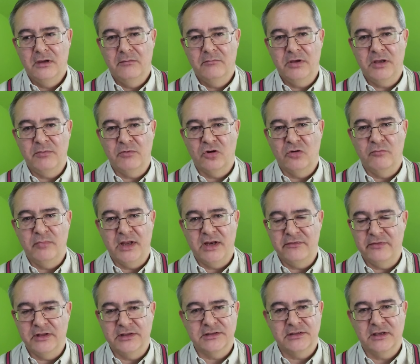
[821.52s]
People on
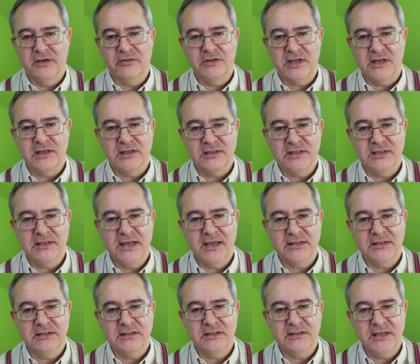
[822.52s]
benefits have a tendency to
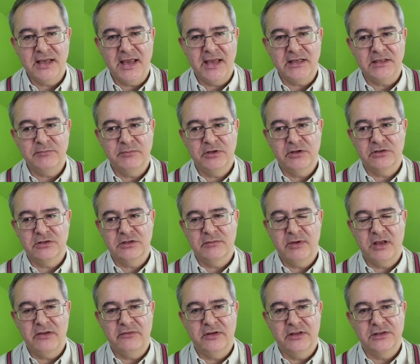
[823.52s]
get into debt because the
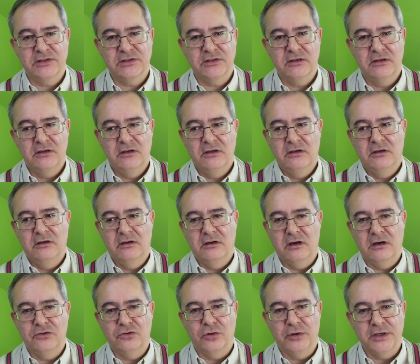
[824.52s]
benefits
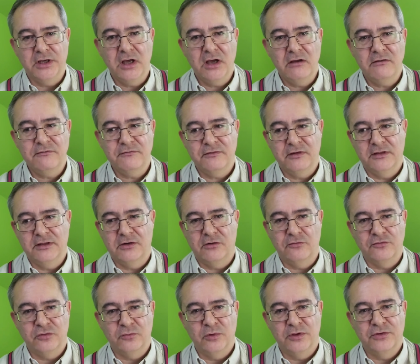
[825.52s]
are not enough, and they're
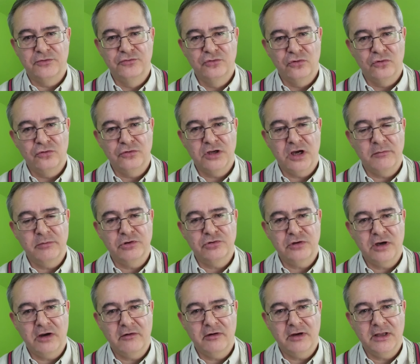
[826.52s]
often withdrawn
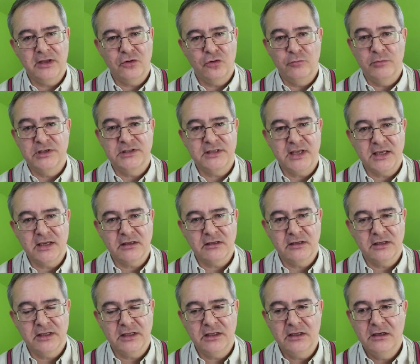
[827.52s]
arbitrarily or
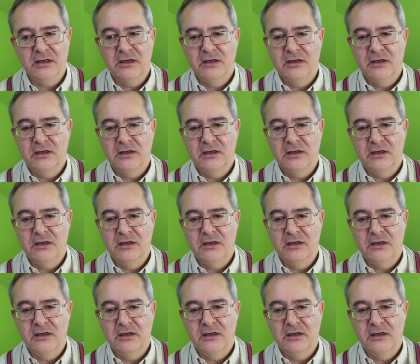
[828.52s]
mistakenly,